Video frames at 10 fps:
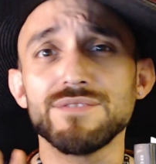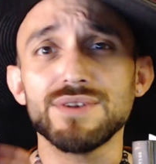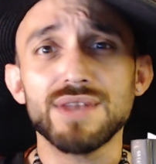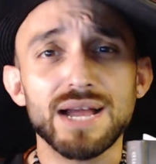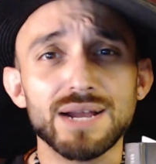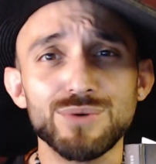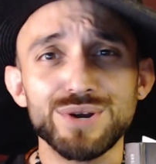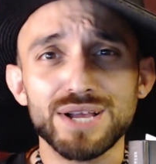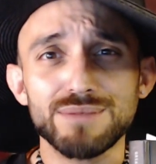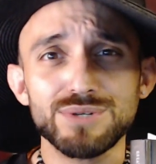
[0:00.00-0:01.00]
if you like
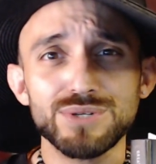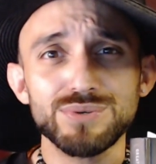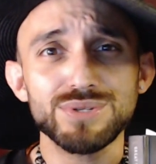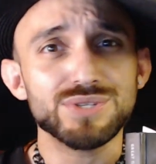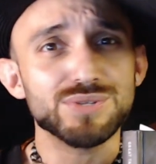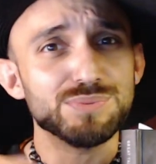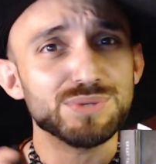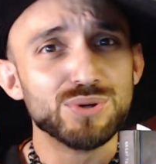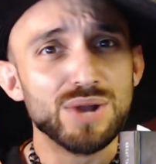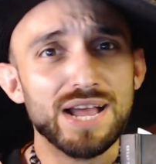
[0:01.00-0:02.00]
what I'm doing,
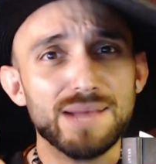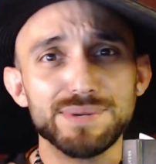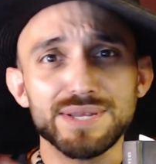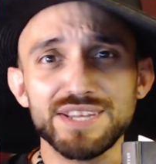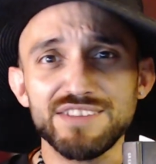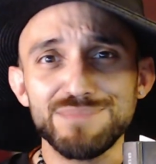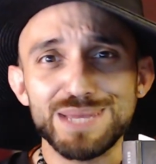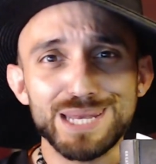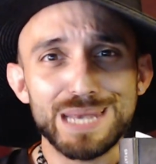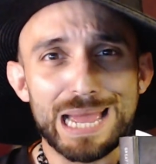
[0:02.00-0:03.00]
subscribe and give me
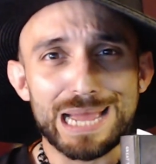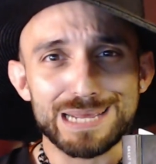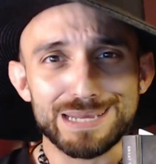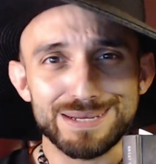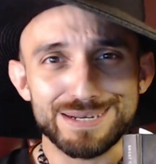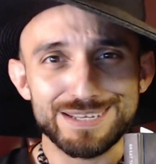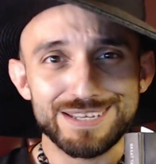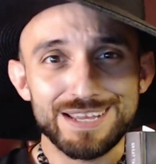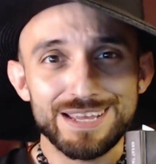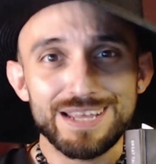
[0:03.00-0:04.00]
a like, honey.
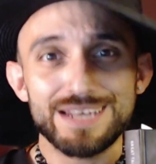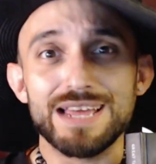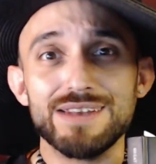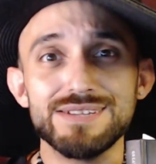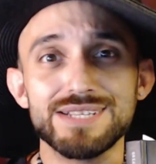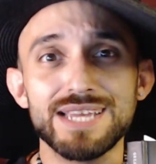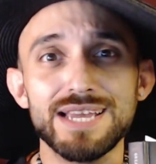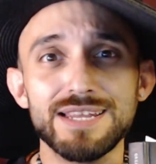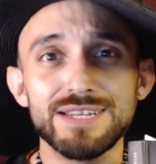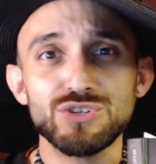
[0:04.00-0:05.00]
Now let's
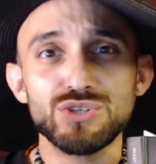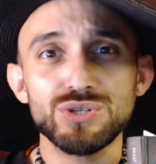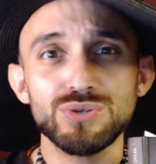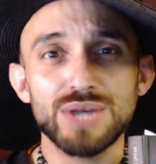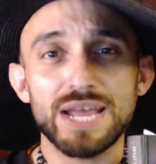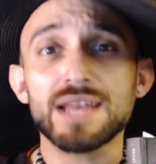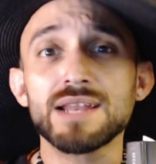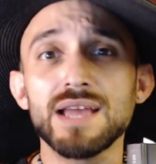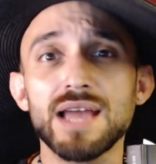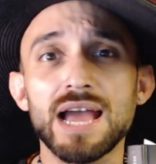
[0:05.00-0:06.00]
get into
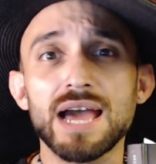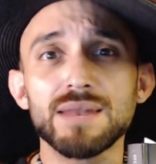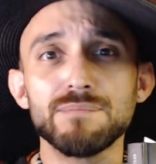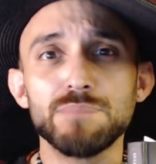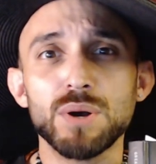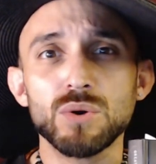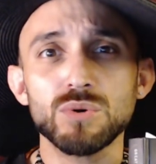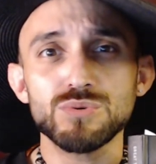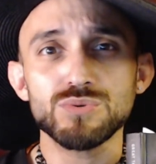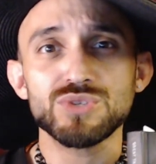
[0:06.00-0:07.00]
Edgar Allan
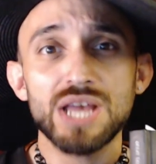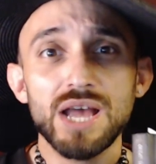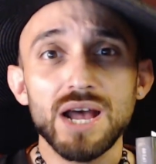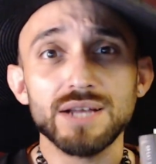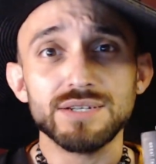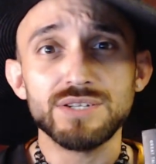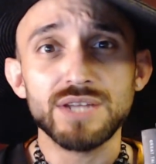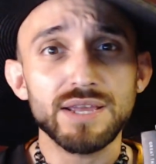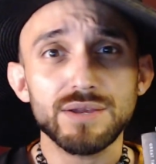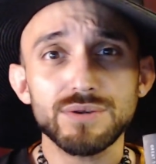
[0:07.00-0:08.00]
Poe's A
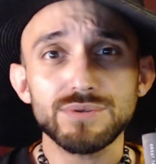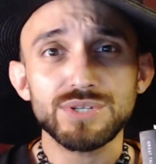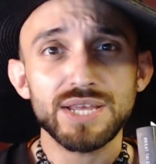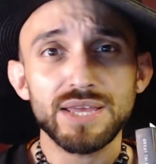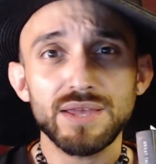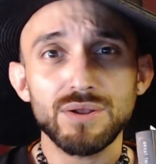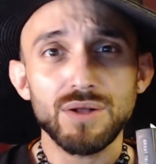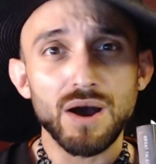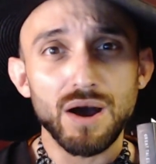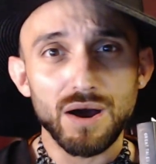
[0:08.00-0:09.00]
Telltale
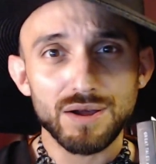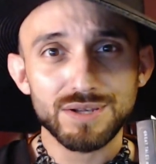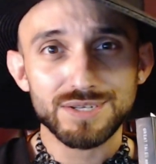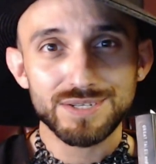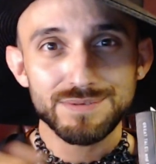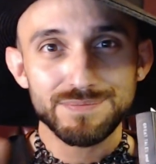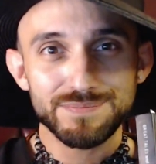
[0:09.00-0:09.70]
Heart.